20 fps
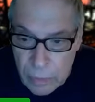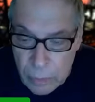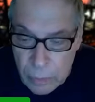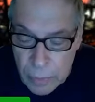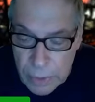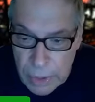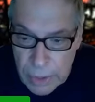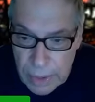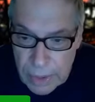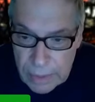
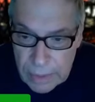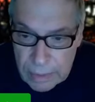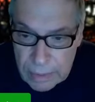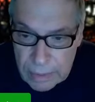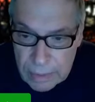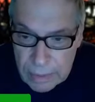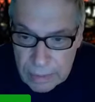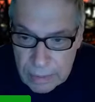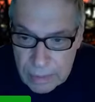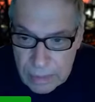we get
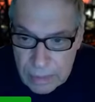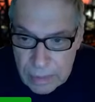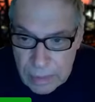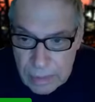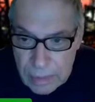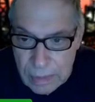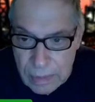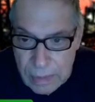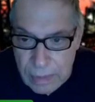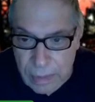
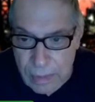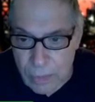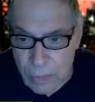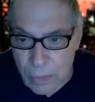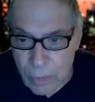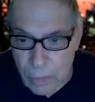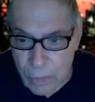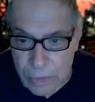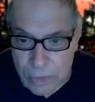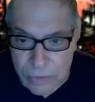the
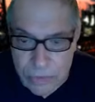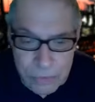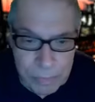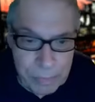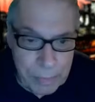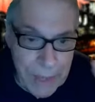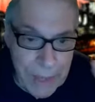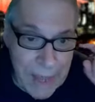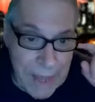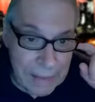courts
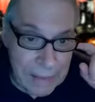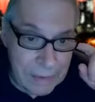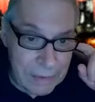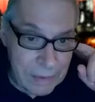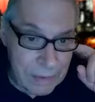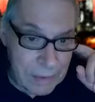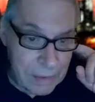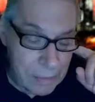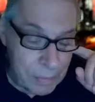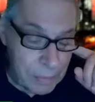packed
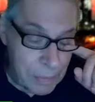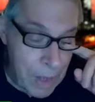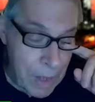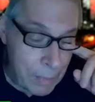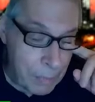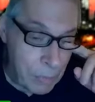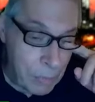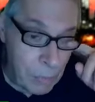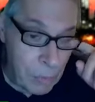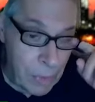in the
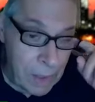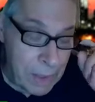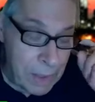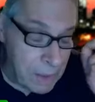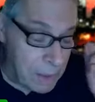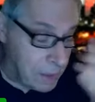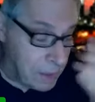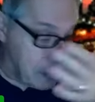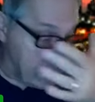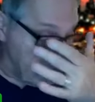proper
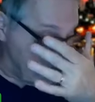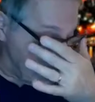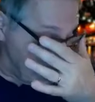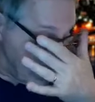way again.